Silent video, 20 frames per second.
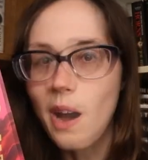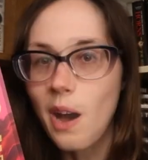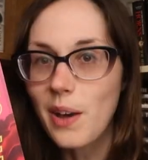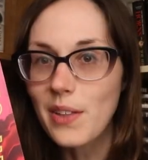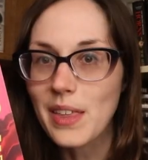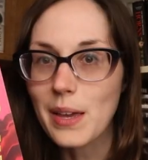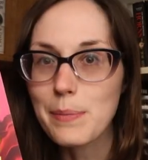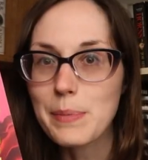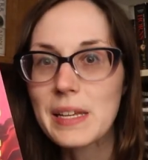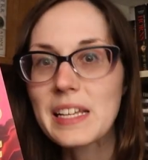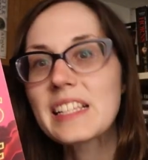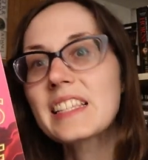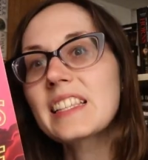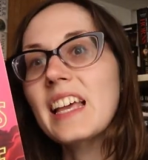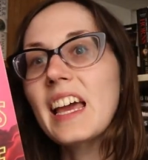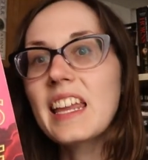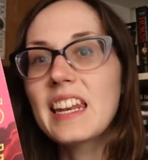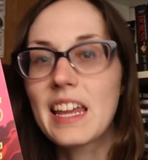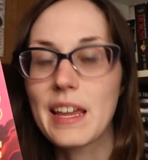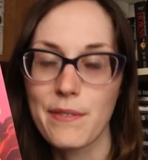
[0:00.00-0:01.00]
All that being
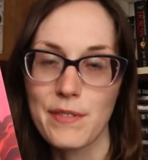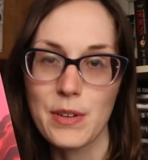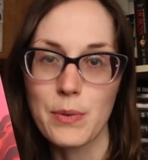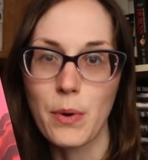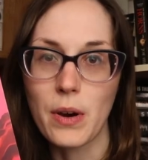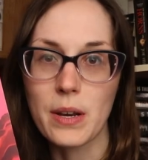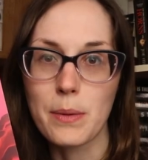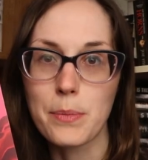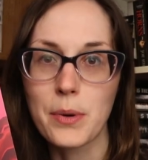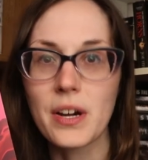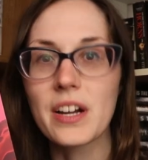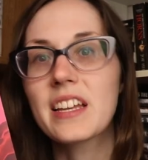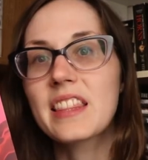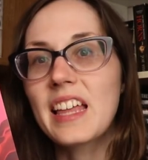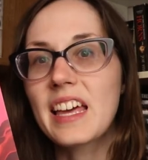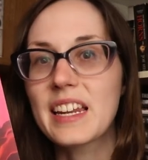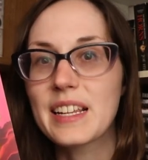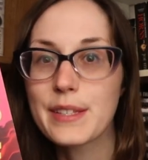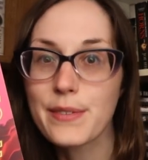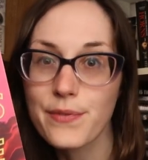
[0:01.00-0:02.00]
said, if you want a book
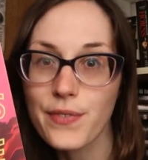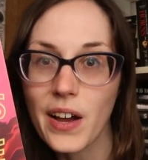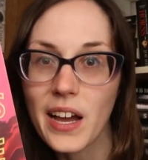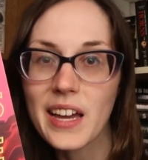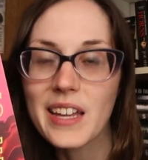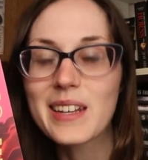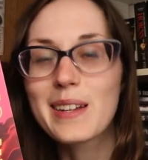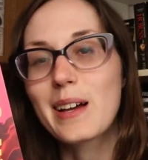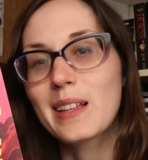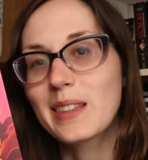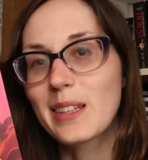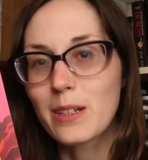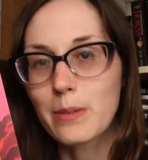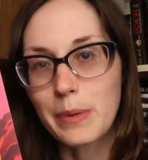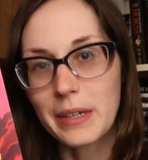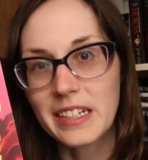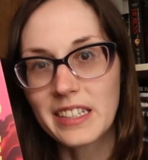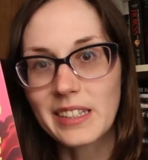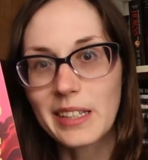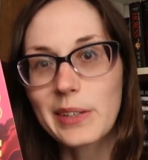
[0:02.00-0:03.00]
that is fun, a little
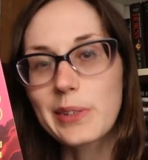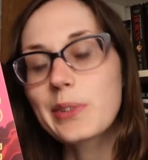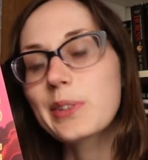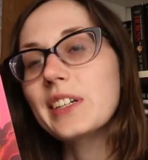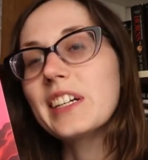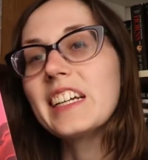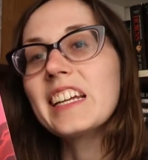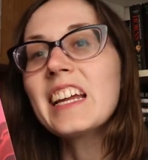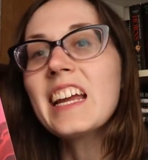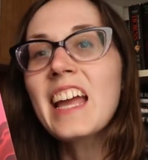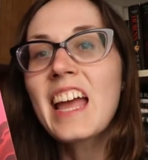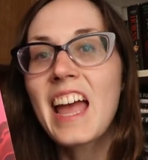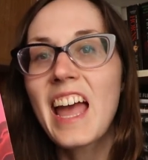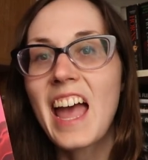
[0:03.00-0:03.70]
bit glittery,